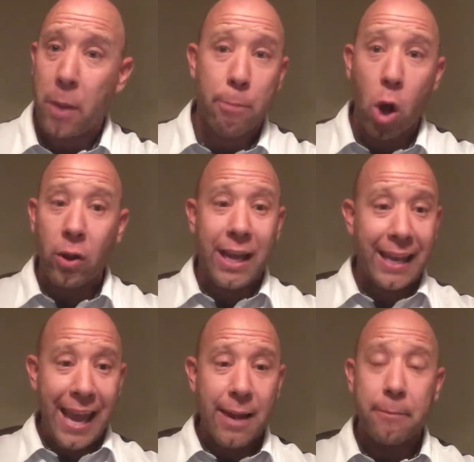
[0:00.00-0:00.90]
Paul,
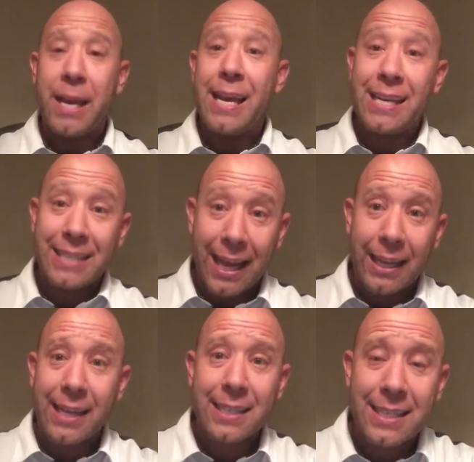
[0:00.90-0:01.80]
again, is
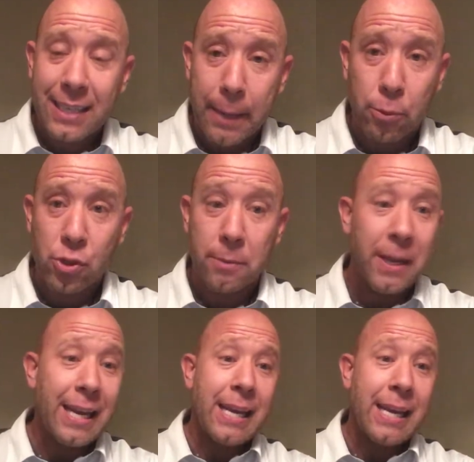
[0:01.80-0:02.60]
telling his disciples,